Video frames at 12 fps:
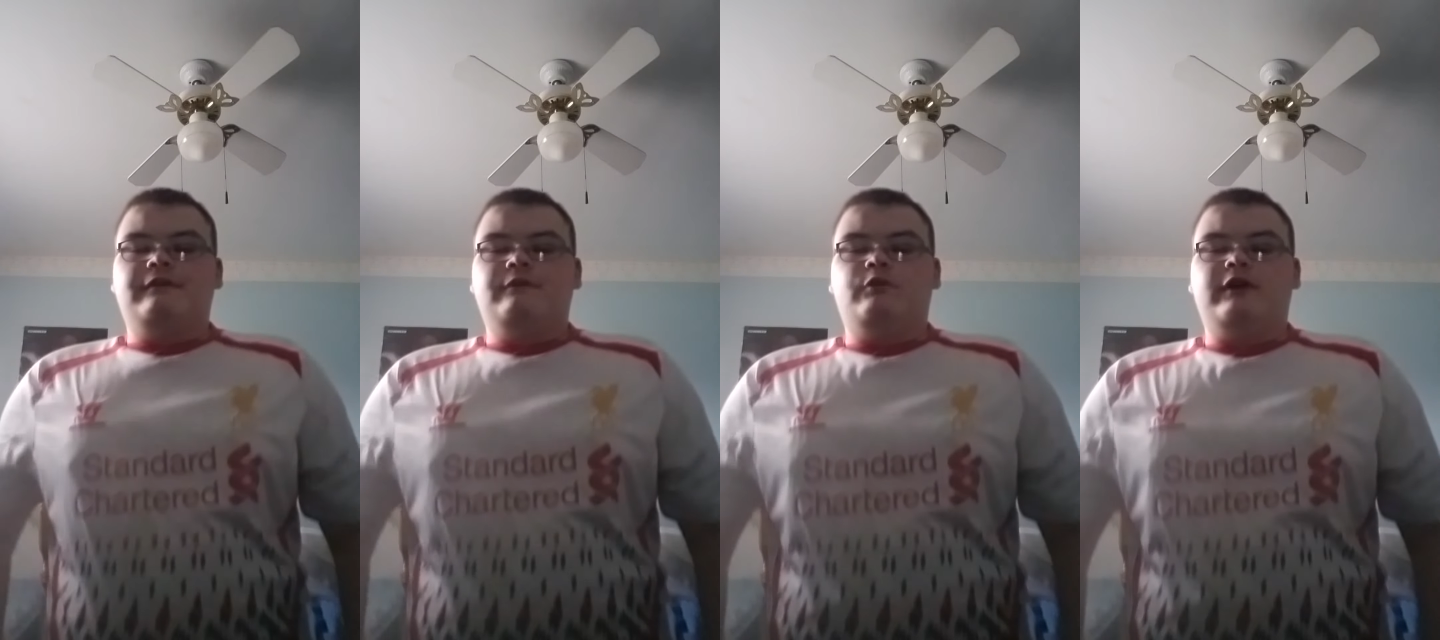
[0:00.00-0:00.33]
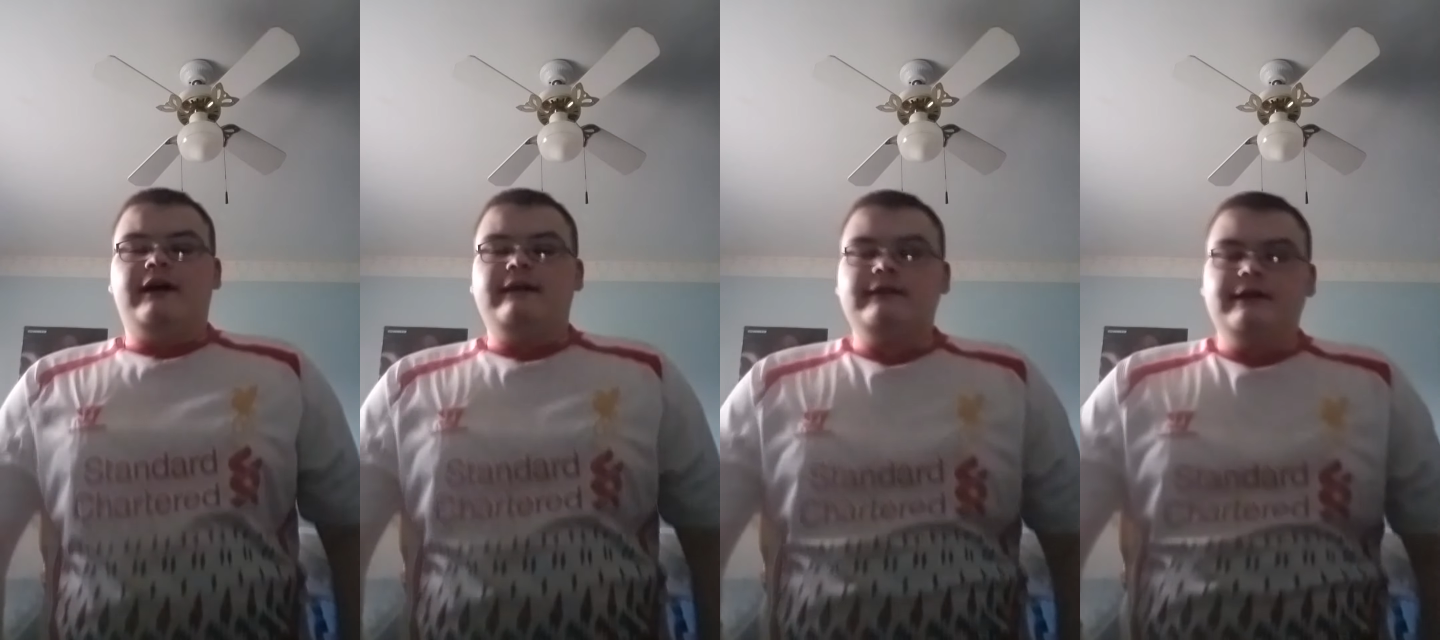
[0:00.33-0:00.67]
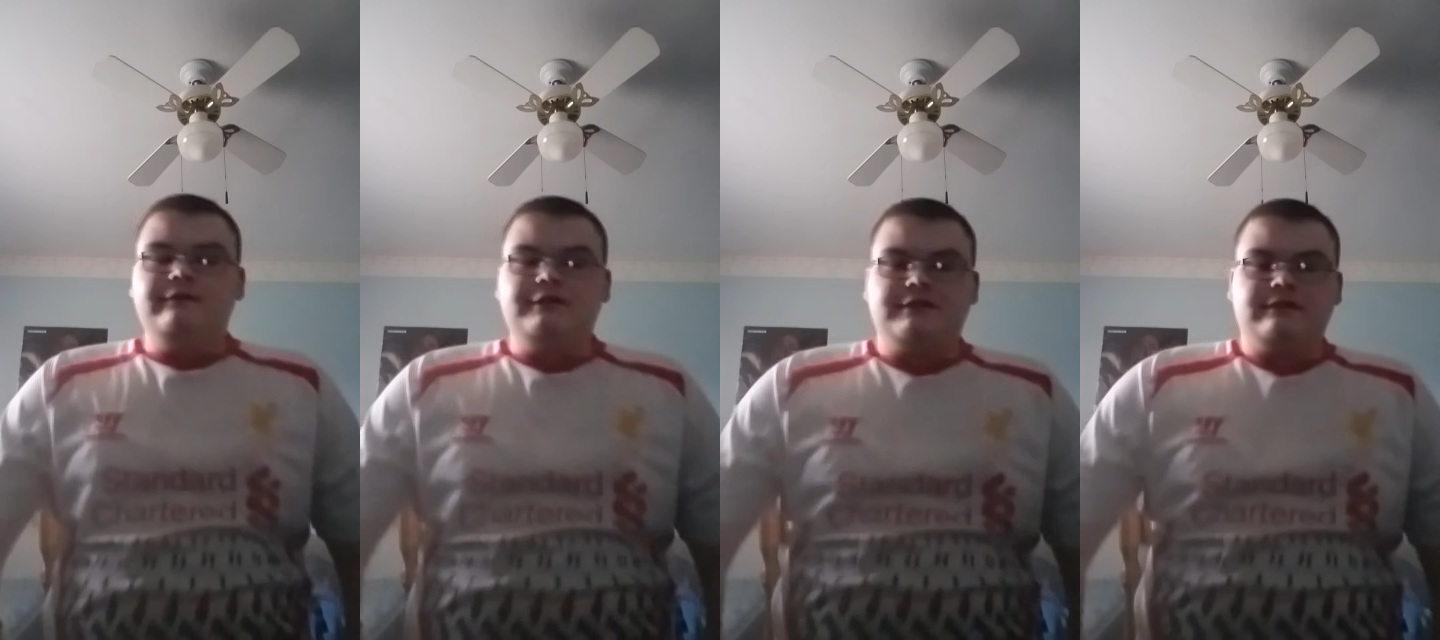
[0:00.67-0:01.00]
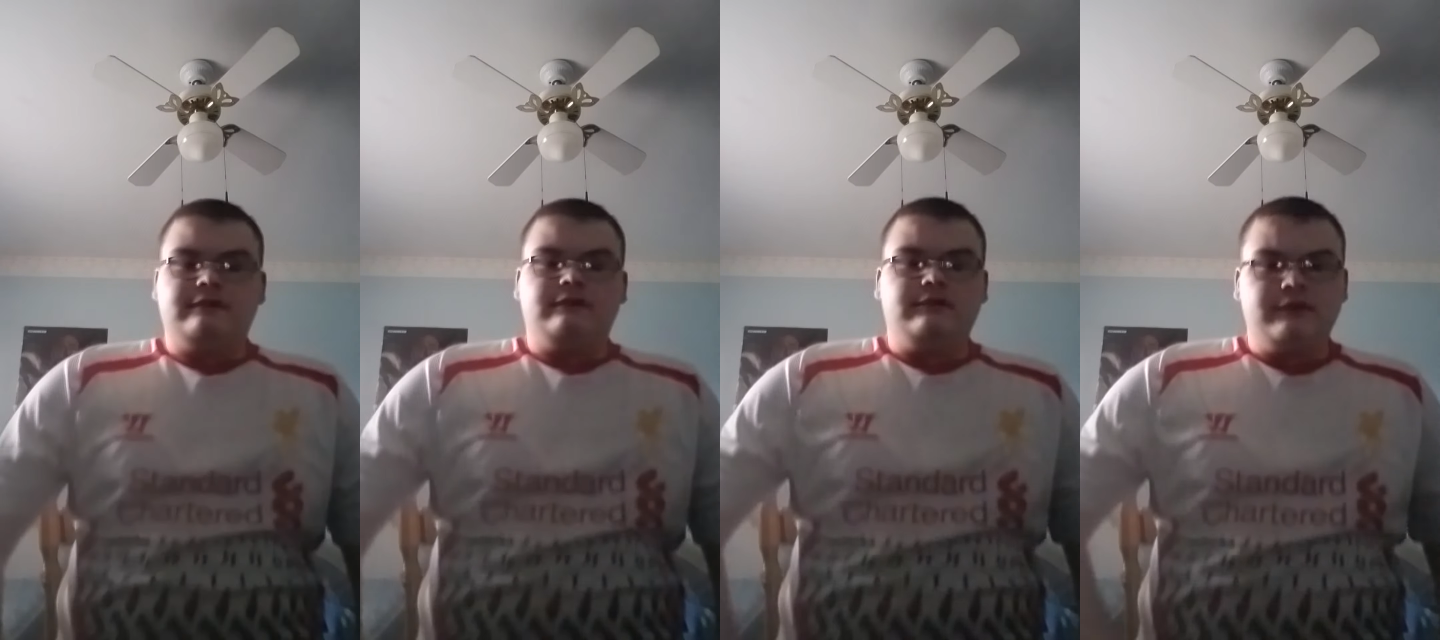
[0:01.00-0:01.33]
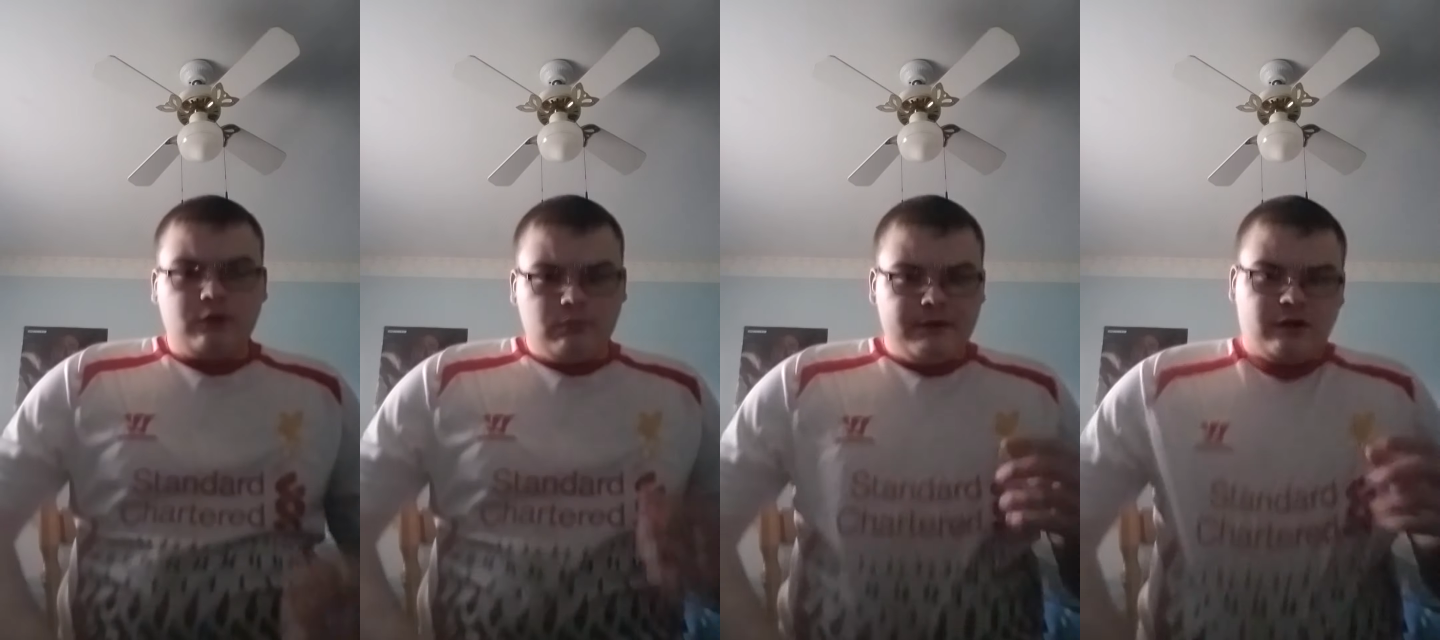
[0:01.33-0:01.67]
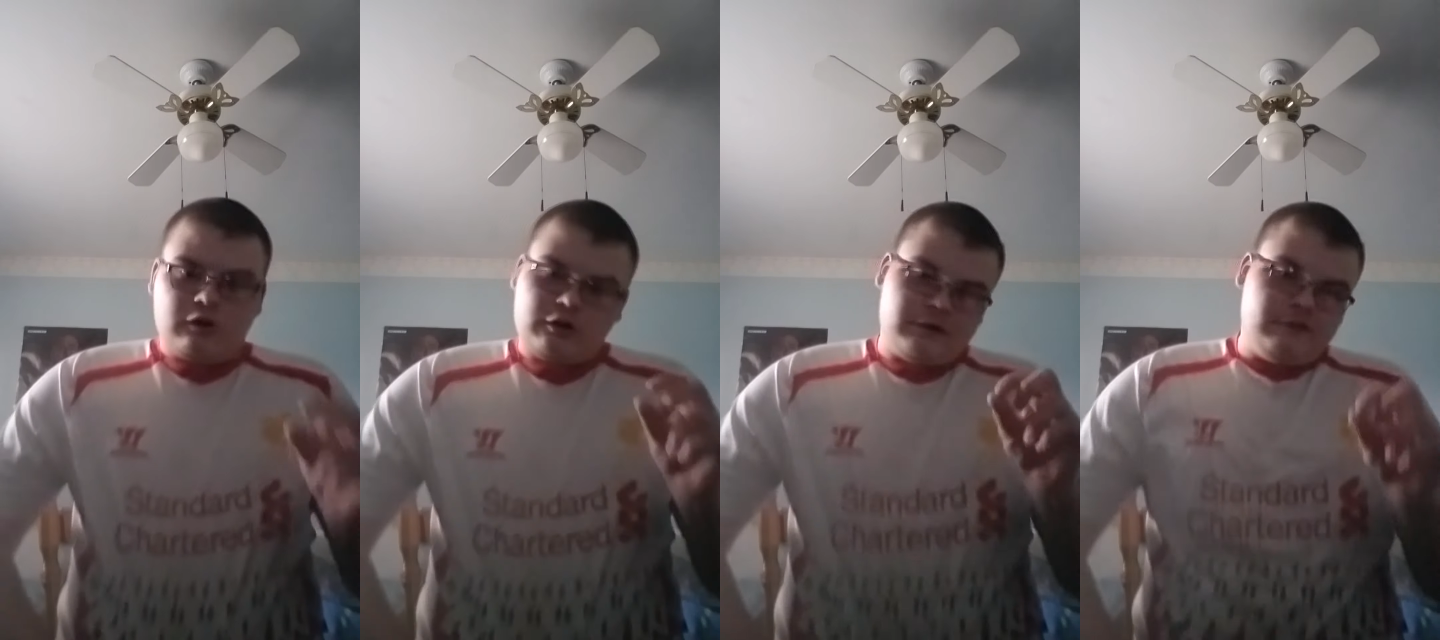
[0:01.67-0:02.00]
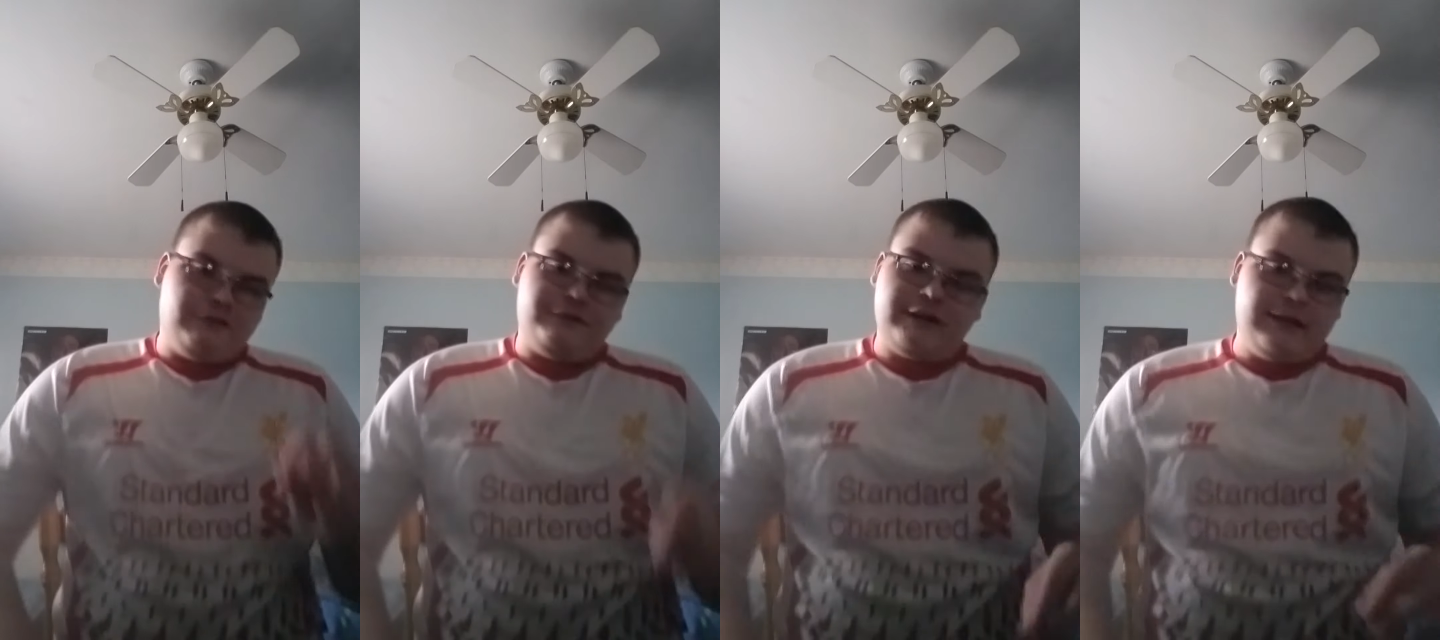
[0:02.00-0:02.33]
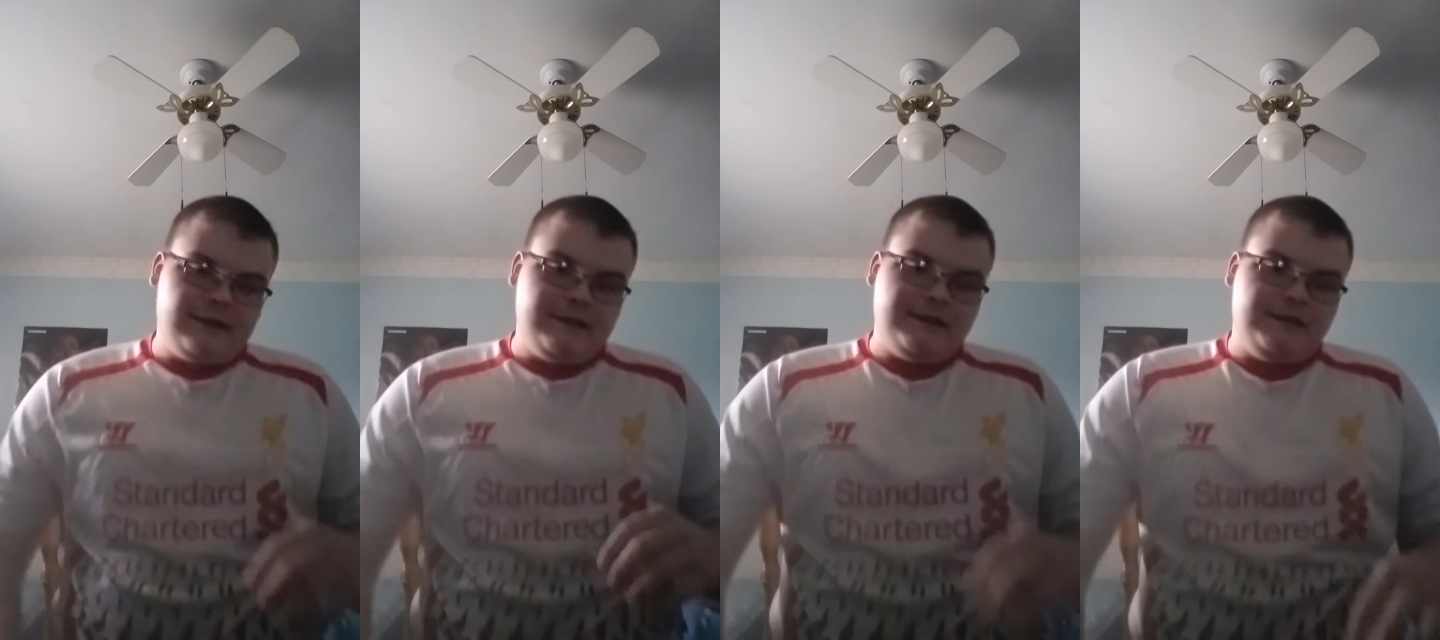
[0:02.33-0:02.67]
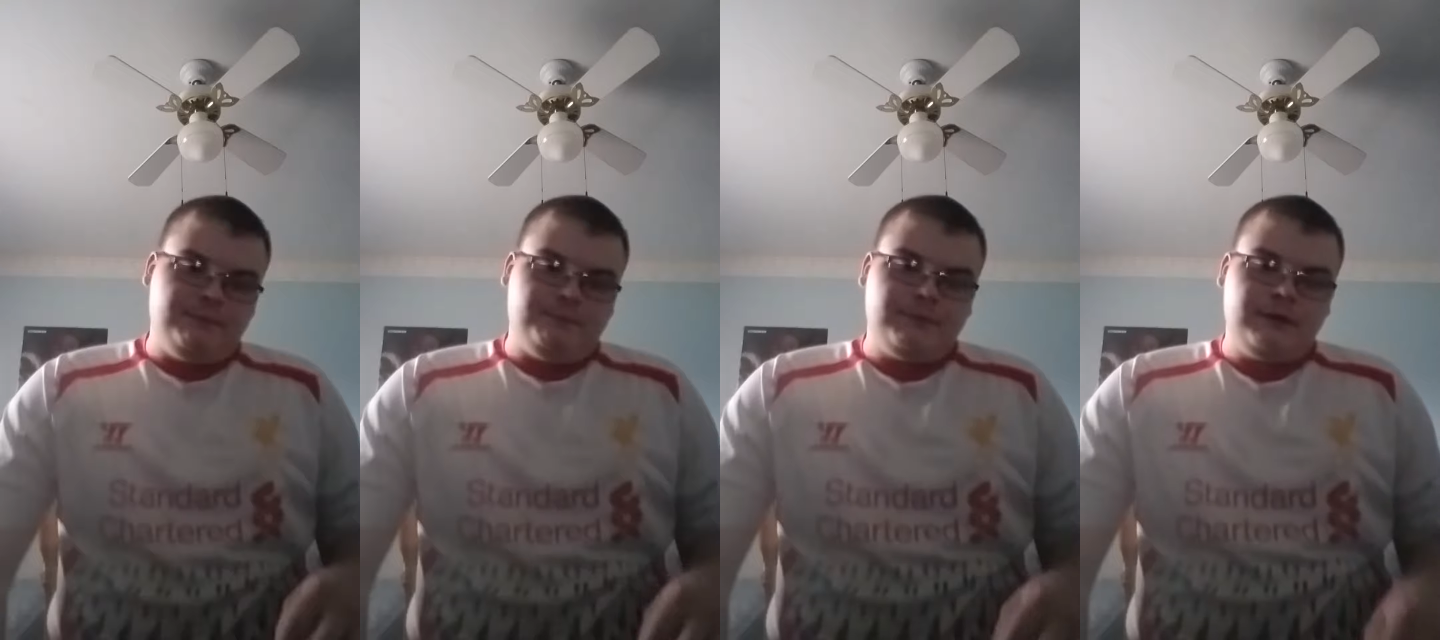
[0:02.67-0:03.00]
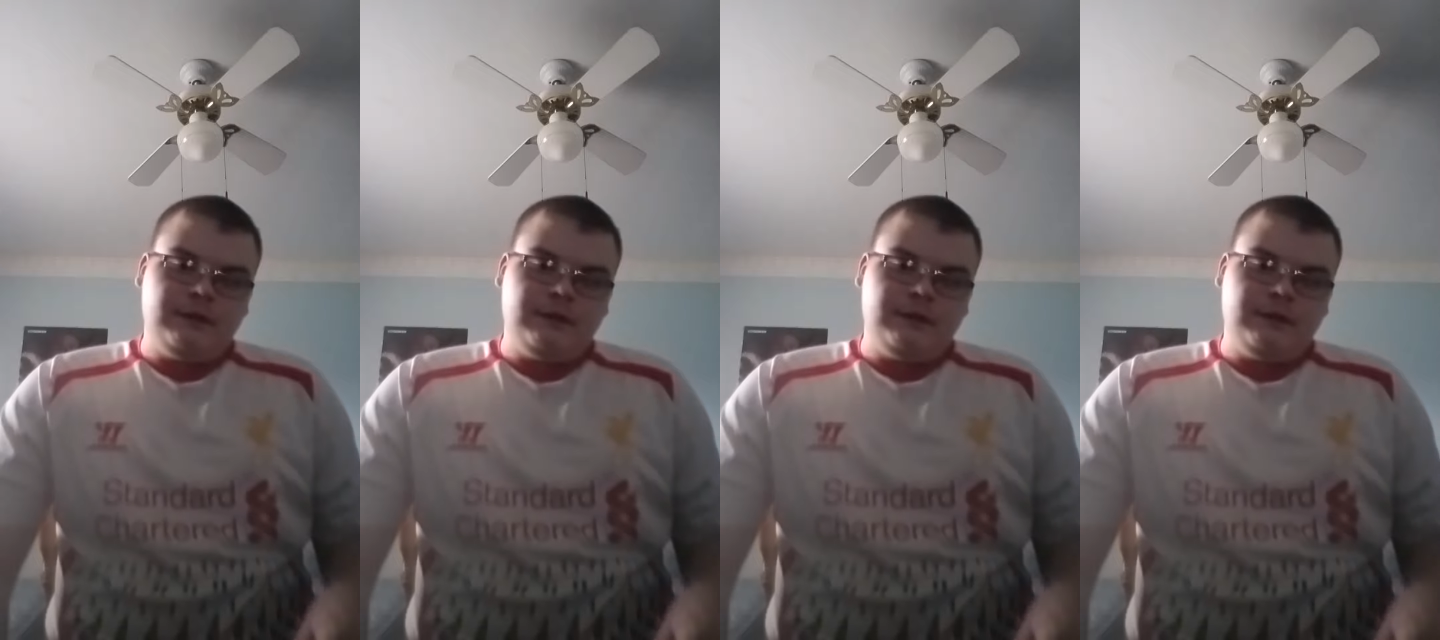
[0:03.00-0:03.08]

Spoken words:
Where I live, it's a little bit harder to find a game.